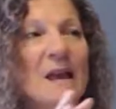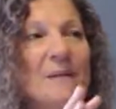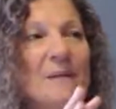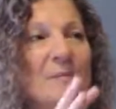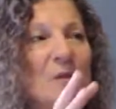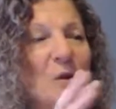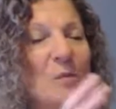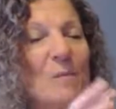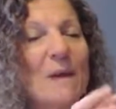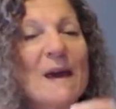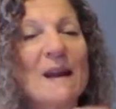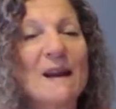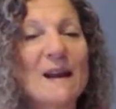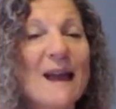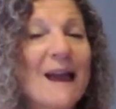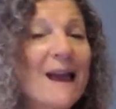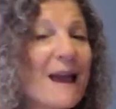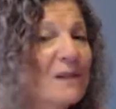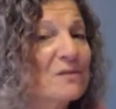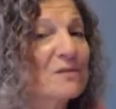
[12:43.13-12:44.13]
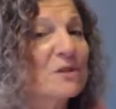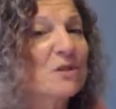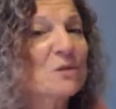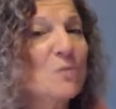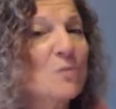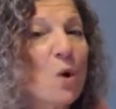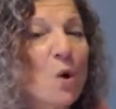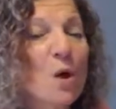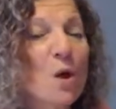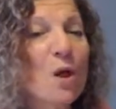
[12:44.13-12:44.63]
no matter how
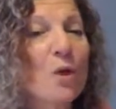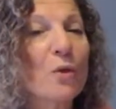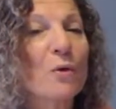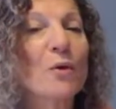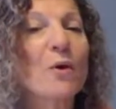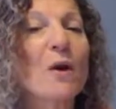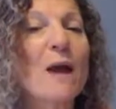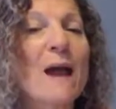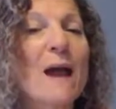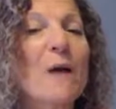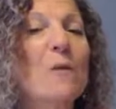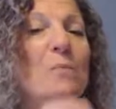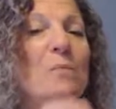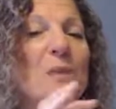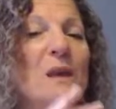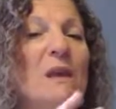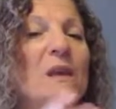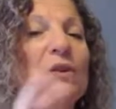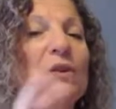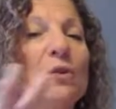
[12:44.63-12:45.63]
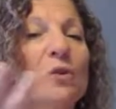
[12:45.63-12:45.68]
small or how big